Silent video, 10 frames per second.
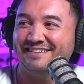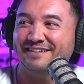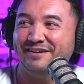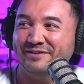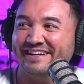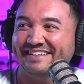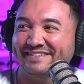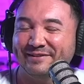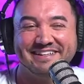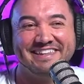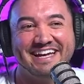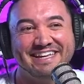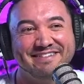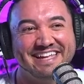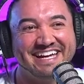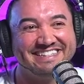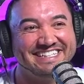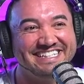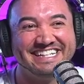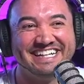do. Okay. Well, look at that. Even
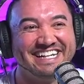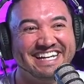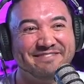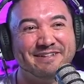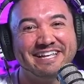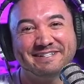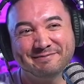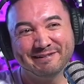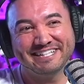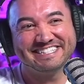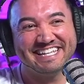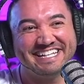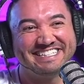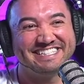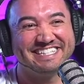Isolated that. See? Belinda's, uh, Belinda's like she's